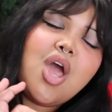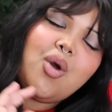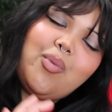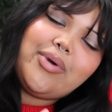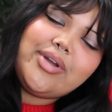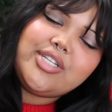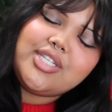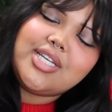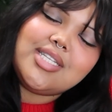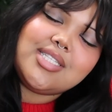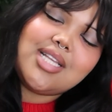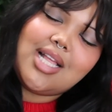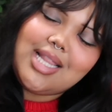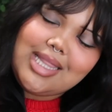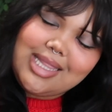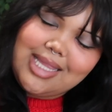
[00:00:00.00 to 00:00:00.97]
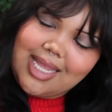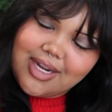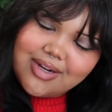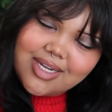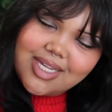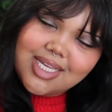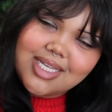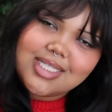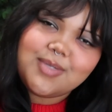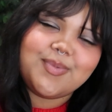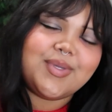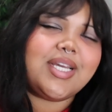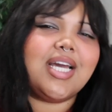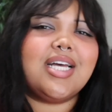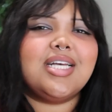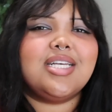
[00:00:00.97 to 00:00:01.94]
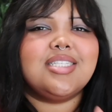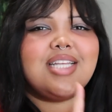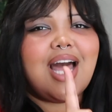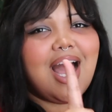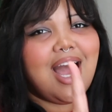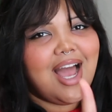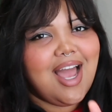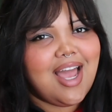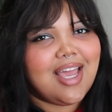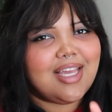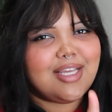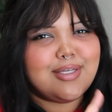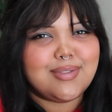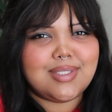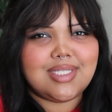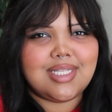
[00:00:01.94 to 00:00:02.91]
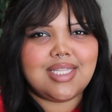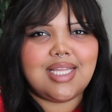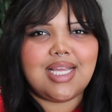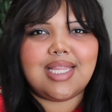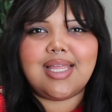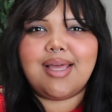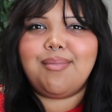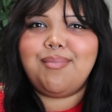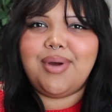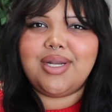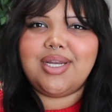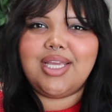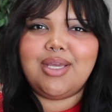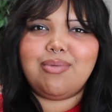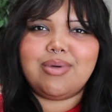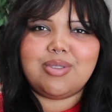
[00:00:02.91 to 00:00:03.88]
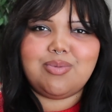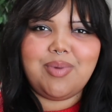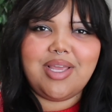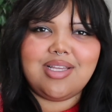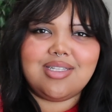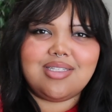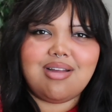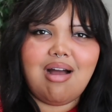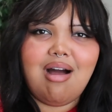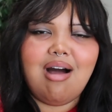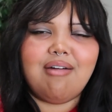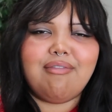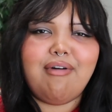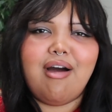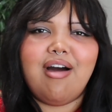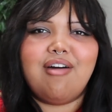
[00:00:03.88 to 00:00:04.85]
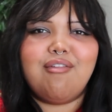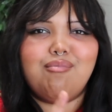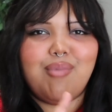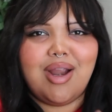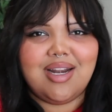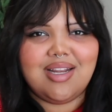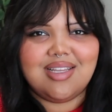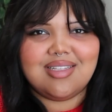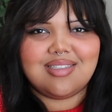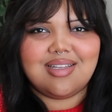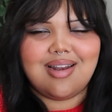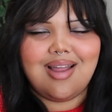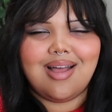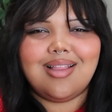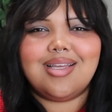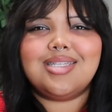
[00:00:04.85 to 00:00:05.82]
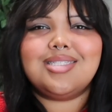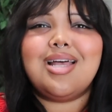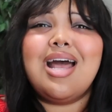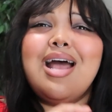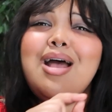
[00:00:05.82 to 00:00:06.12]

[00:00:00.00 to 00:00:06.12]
which is hilarious because I used to think that Bunny was based off of Bret Easton Ellis,